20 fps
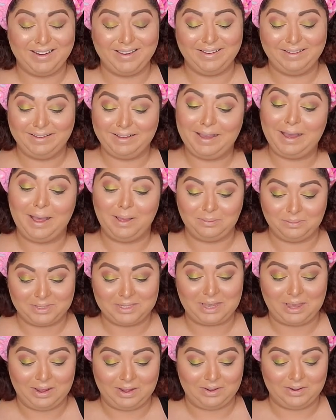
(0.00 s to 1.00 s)
I'm
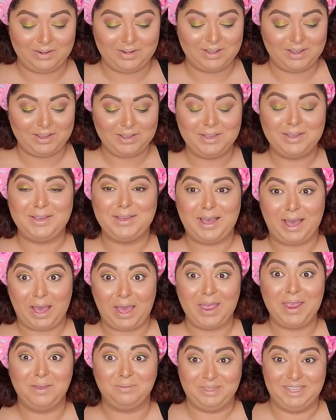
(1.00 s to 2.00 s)
scared. I am
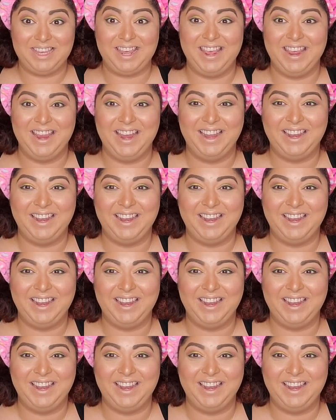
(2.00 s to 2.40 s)
scared.